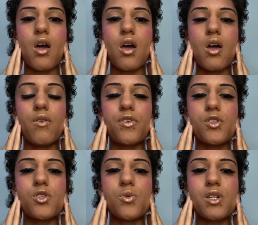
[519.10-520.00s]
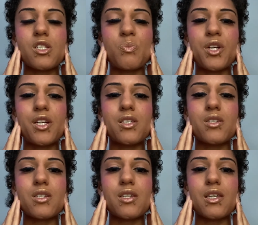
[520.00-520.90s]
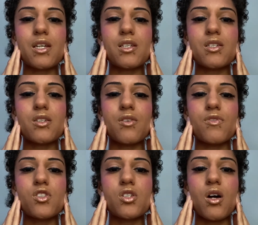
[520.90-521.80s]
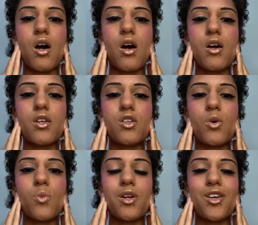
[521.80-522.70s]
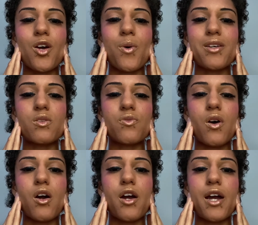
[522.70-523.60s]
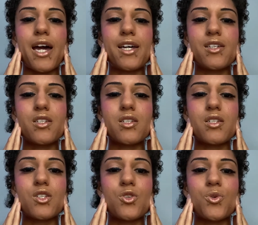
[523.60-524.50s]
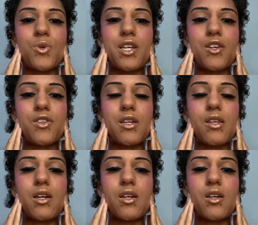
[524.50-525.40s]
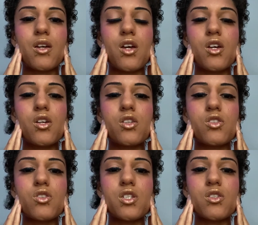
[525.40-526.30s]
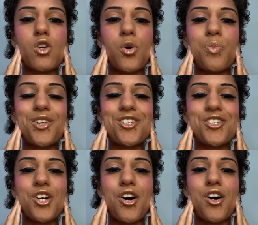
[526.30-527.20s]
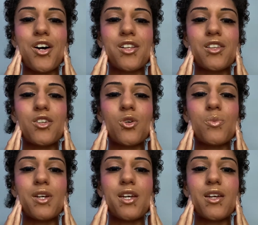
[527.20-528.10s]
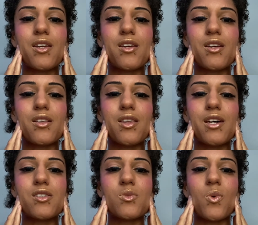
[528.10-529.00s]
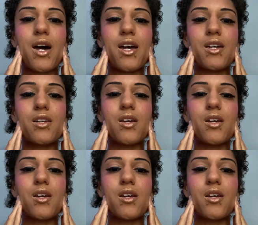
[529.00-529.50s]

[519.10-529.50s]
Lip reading: If you do experience clicks of the jaw, you don't want to go as far as to hear the click. So just open your jaw a little bit less wide.